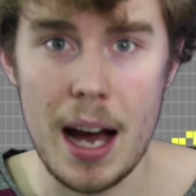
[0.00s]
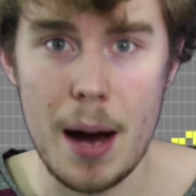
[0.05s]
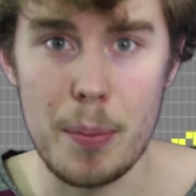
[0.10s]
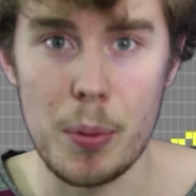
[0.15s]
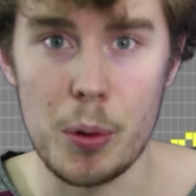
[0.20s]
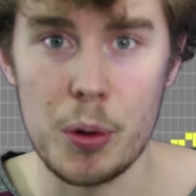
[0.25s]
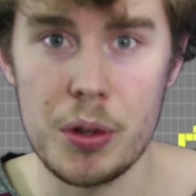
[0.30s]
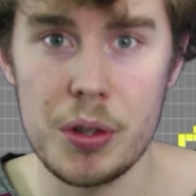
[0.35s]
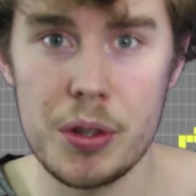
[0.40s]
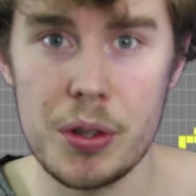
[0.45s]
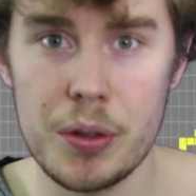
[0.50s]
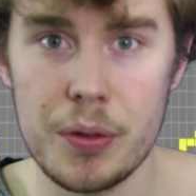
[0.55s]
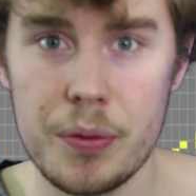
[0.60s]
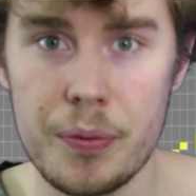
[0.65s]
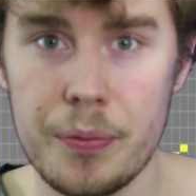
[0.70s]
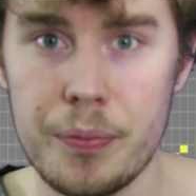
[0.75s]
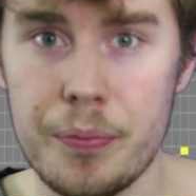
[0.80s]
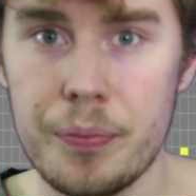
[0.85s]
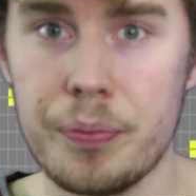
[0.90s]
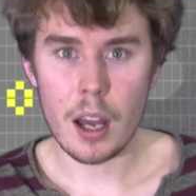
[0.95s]

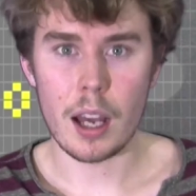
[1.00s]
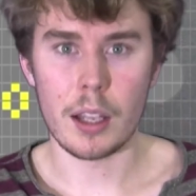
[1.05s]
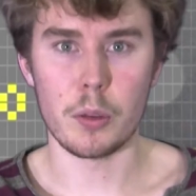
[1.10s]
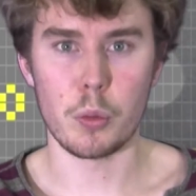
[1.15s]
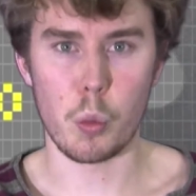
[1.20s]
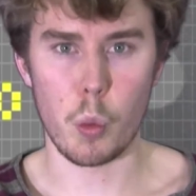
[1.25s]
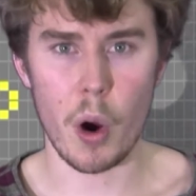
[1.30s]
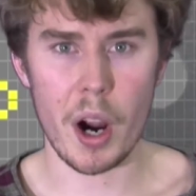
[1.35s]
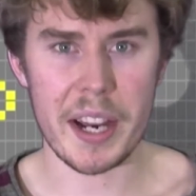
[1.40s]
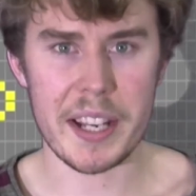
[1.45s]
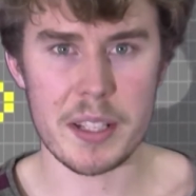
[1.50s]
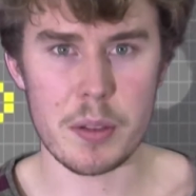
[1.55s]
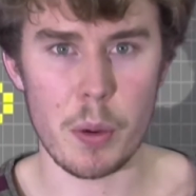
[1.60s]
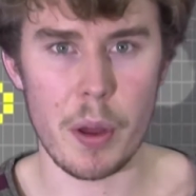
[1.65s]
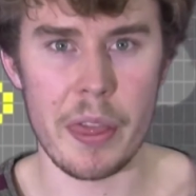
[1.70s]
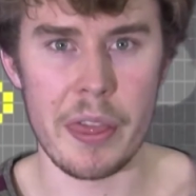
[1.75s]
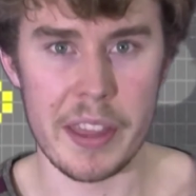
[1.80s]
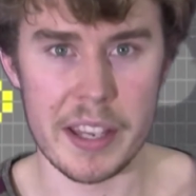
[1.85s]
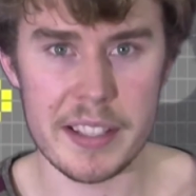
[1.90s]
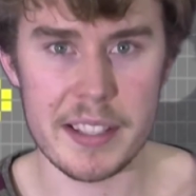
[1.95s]
happens, and white
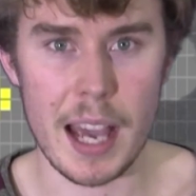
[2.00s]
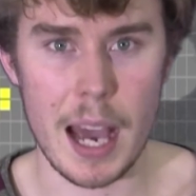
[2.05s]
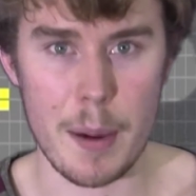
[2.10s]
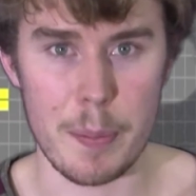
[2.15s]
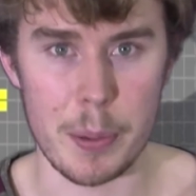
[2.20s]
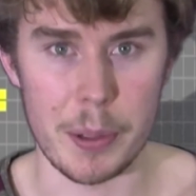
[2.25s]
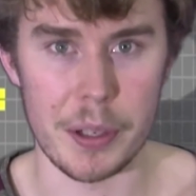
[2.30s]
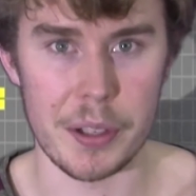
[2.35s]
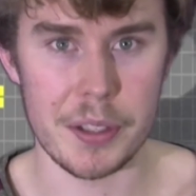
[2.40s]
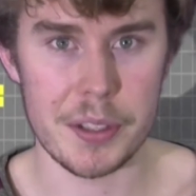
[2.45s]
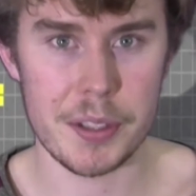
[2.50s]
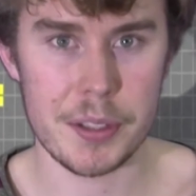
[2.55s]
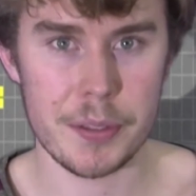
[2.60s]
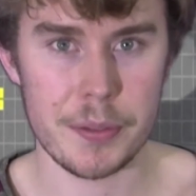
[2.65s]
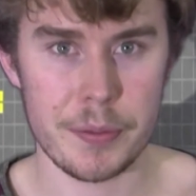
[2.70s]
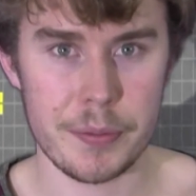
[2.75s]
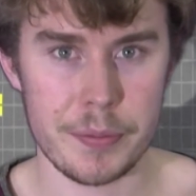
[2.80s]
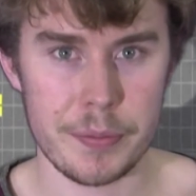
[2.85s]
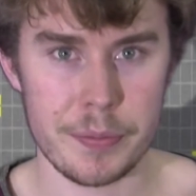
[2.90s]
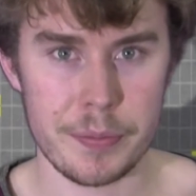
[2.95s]
when this happens.